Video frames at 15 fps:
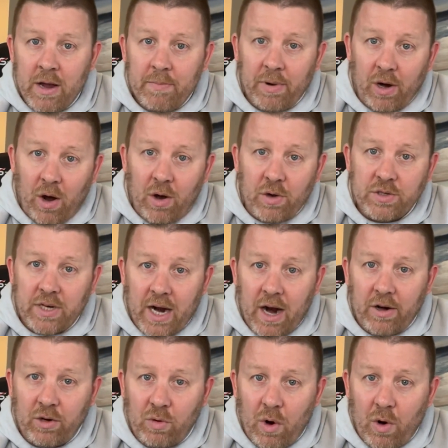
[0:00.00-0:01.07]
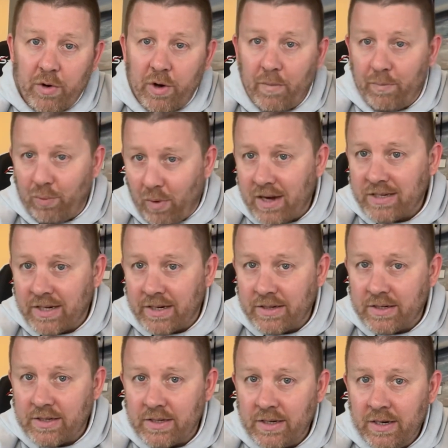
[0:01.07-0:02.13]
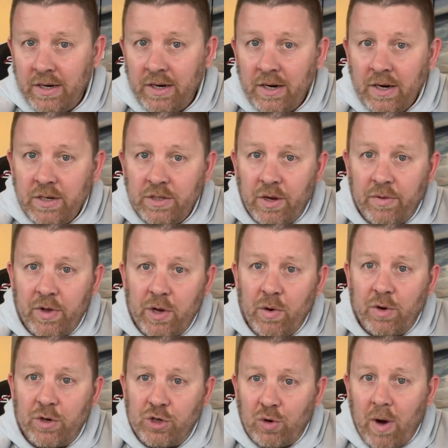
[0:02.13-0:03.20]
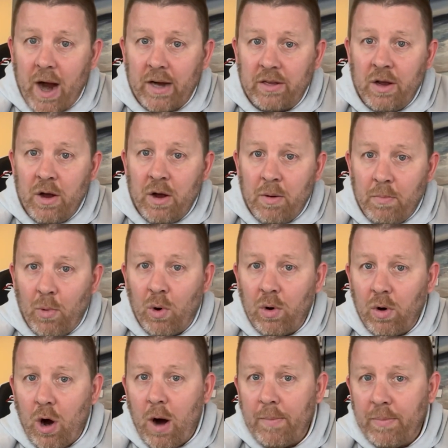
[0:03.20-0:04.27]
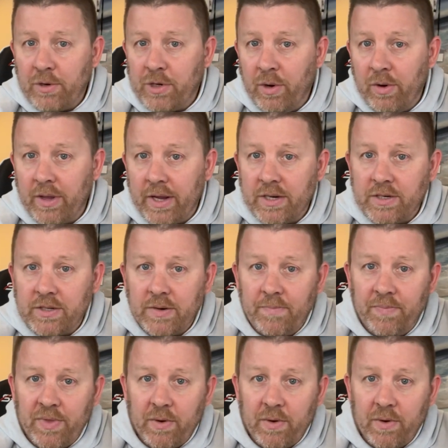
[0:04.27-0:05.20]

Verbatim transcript: but also how to grow your presence so that you attract more opportunities.